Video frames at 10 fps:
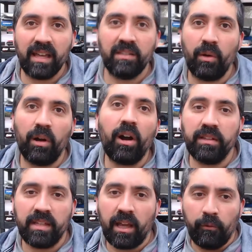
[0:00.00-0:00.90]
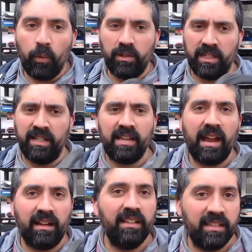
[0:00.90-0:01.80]
so I can't say I've walked
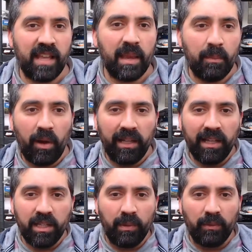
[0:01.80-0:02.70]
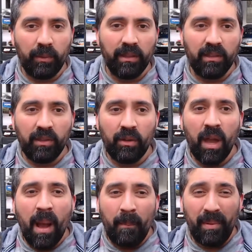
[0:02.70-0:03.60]
exactly the same mileage between the two,
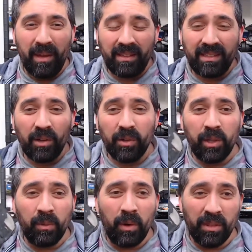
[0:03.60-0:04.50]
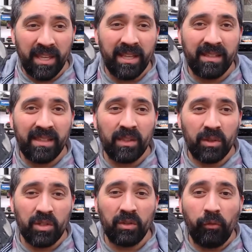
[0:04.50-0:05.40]
but I tell you what, these things
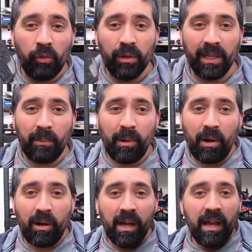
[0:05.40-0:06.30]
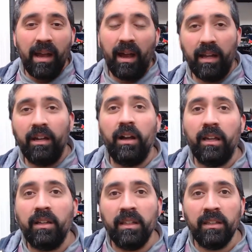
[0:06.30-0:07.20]
are just falling apart. And
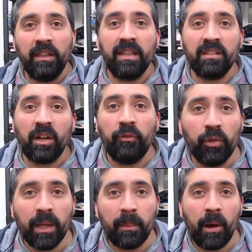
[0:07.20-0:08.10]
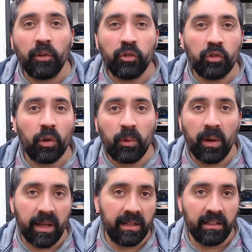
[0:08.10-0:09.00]
they started falling apart so
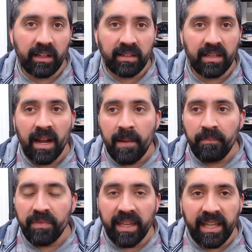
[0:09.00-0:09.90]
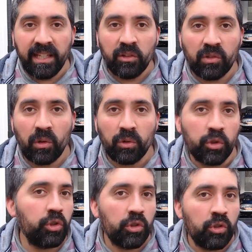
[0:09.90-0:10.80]
quickly. Like I said, the insole
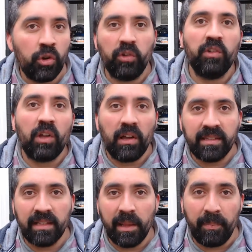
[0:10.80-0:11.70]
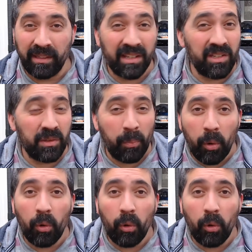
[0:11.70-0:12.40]
should not start slipping. That's just poor